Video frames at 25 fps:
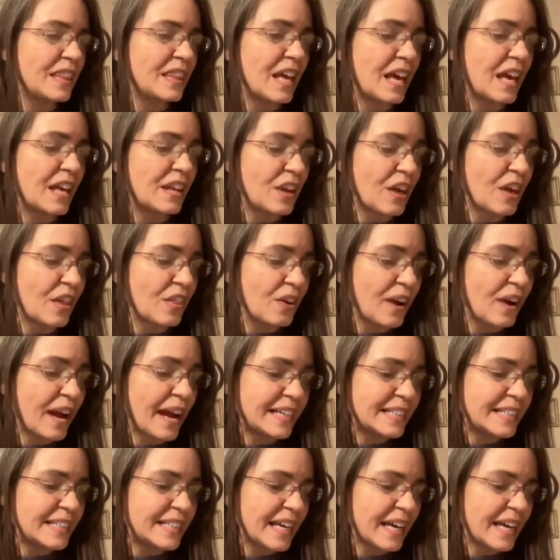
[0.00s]
Another
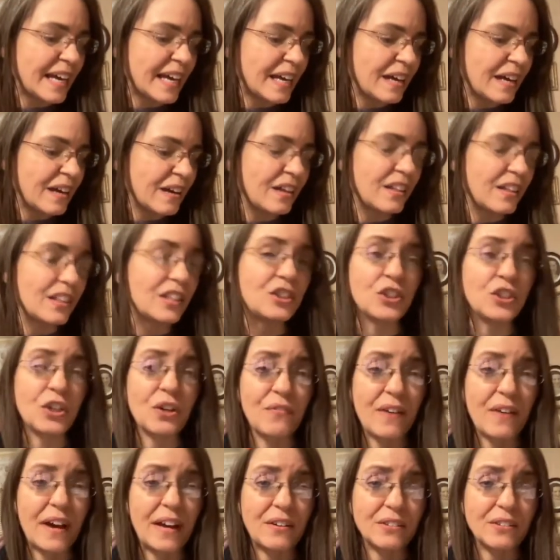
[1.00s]
idea that you
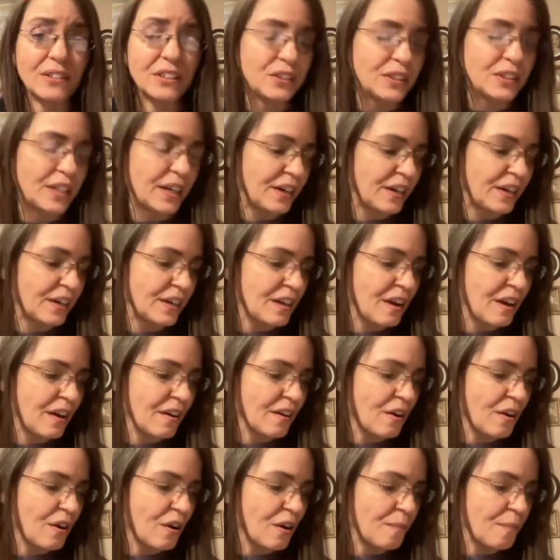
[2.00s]
can find on
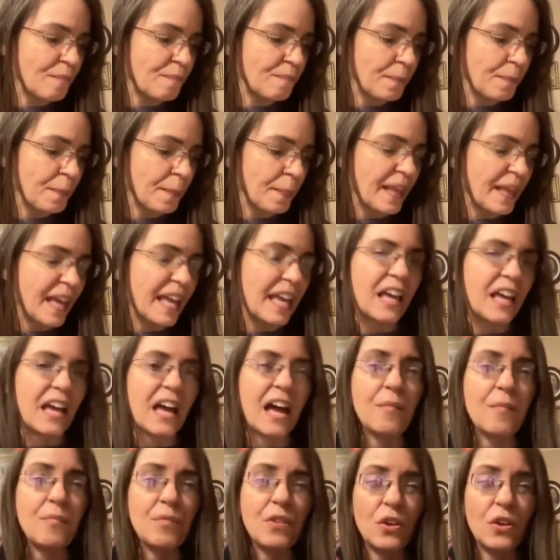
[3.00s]
doterra.com.
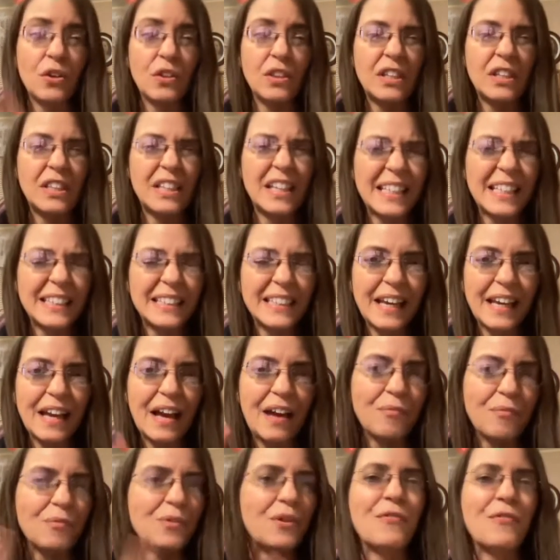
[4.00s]
Did I say, I
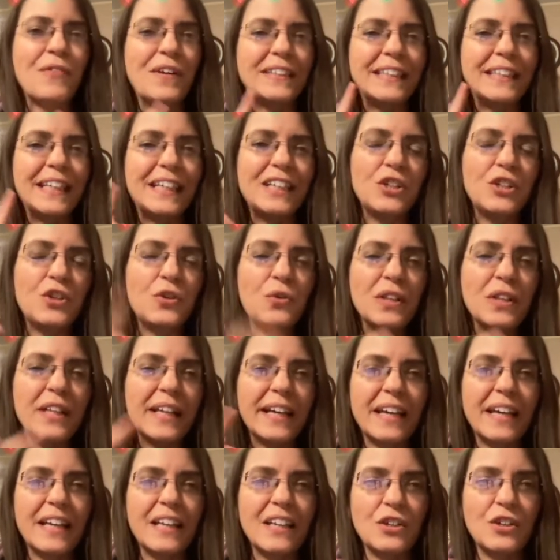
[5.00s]
don't know if I said,
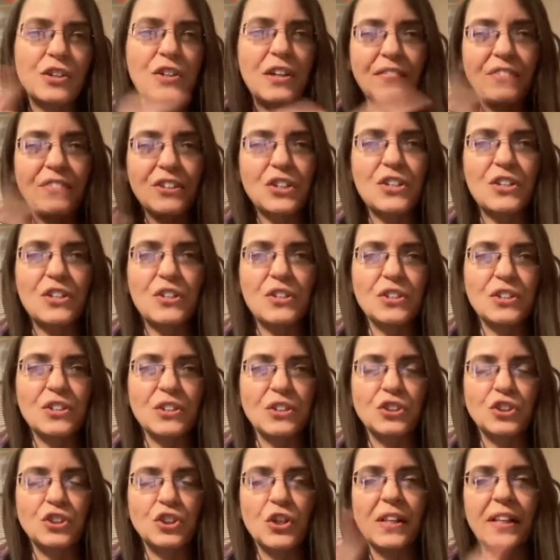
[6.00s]
after you do the
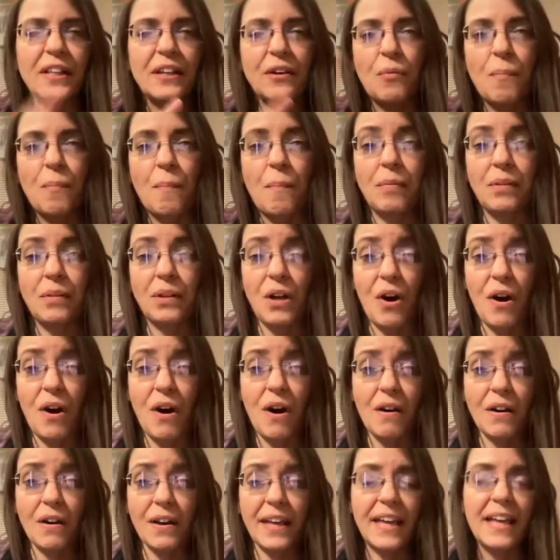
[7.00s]
search, you click on
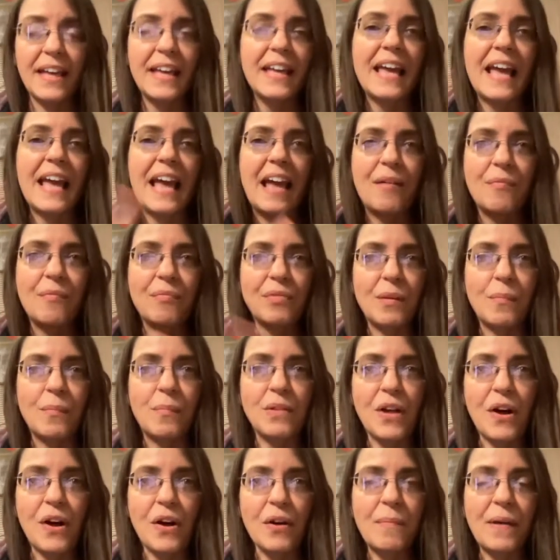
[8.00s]
blog, and the
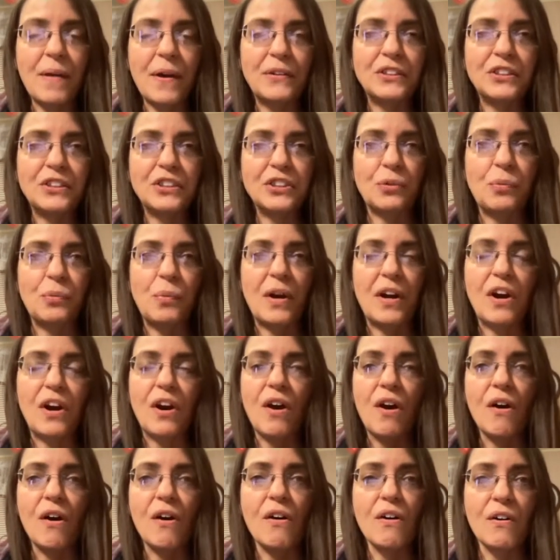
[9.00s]
blog posts are where
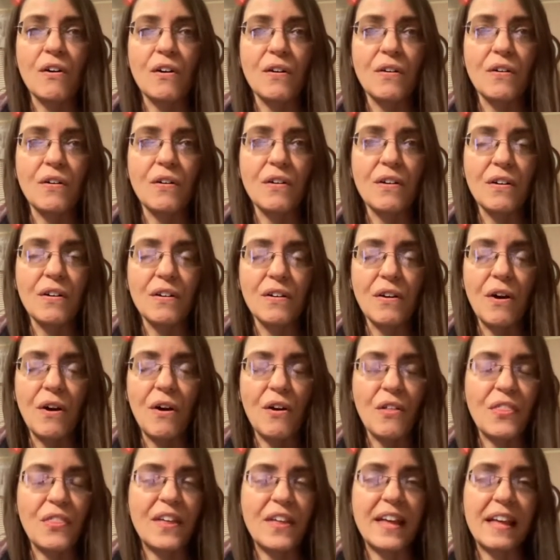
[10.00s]
all
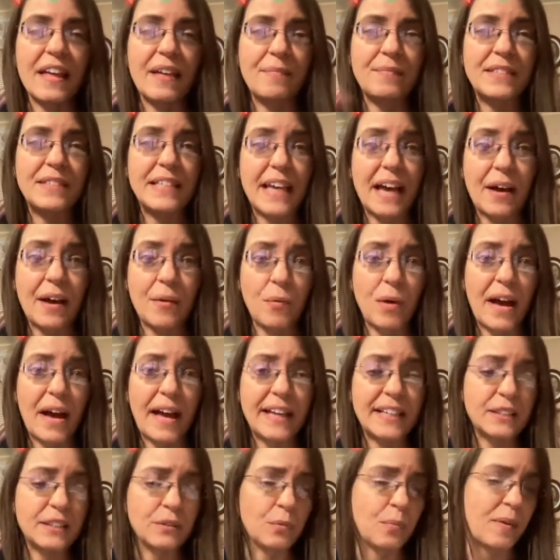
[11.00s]
the
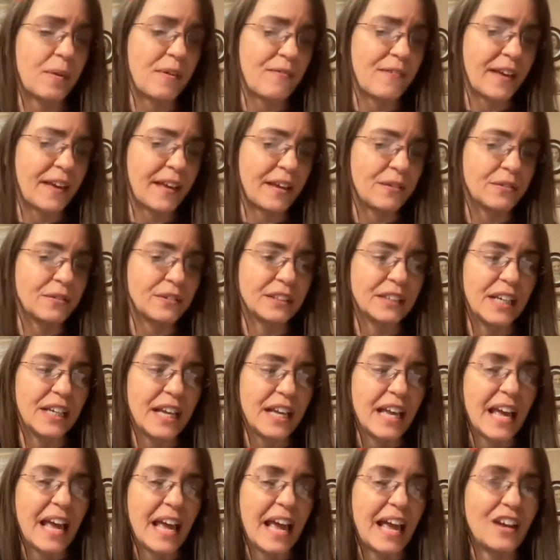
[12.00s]
DIYs will be found,
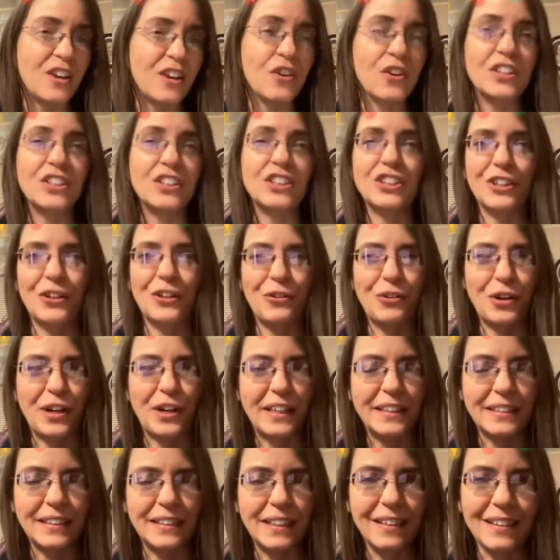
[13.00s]
and you can just go
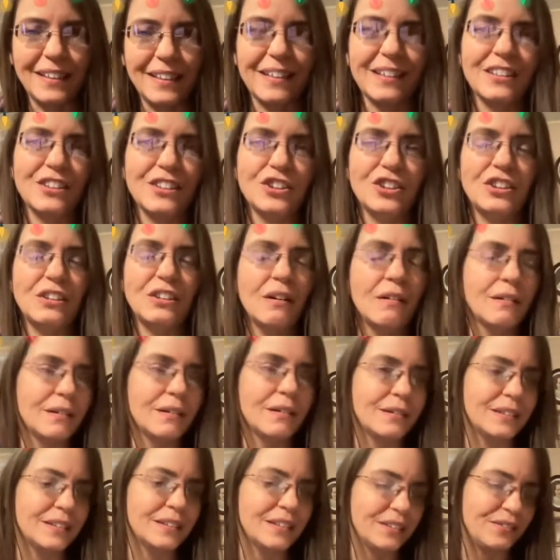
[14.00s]
crazy in there. There's
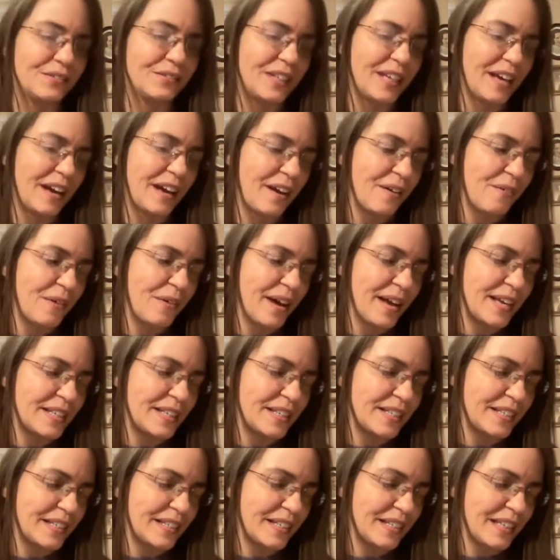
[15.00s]
tons of
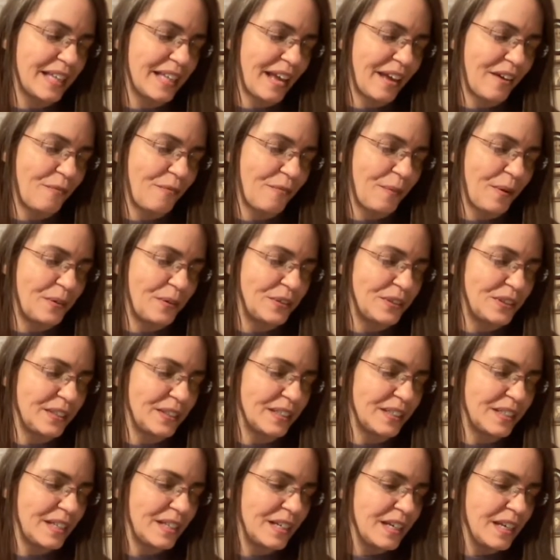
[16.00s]
DIYs that they have
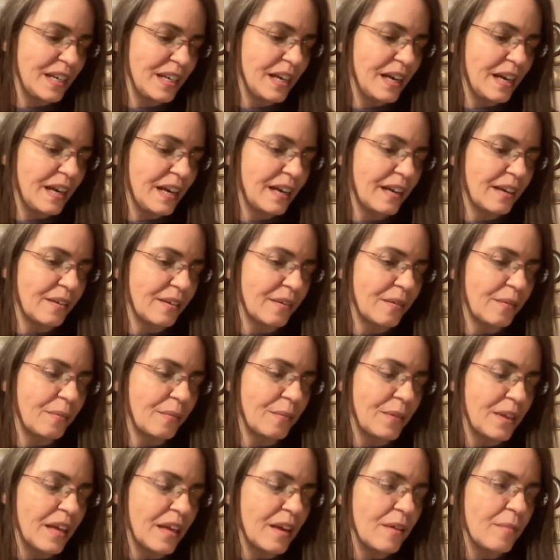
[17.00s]
posted.
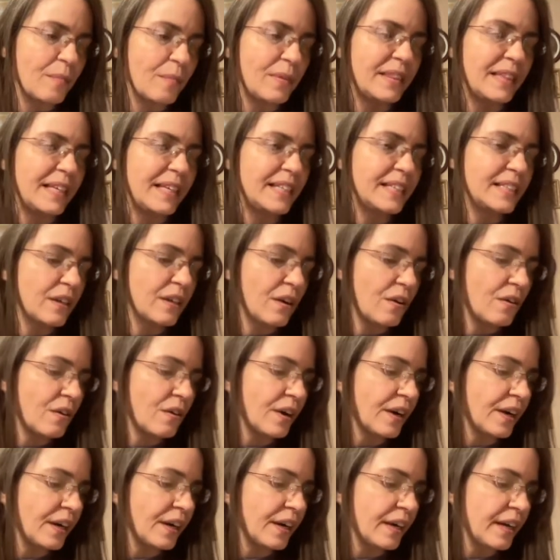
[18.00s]
But these
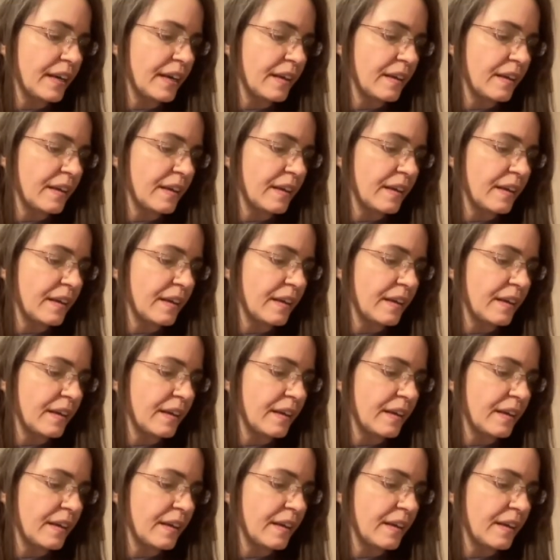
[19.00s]
are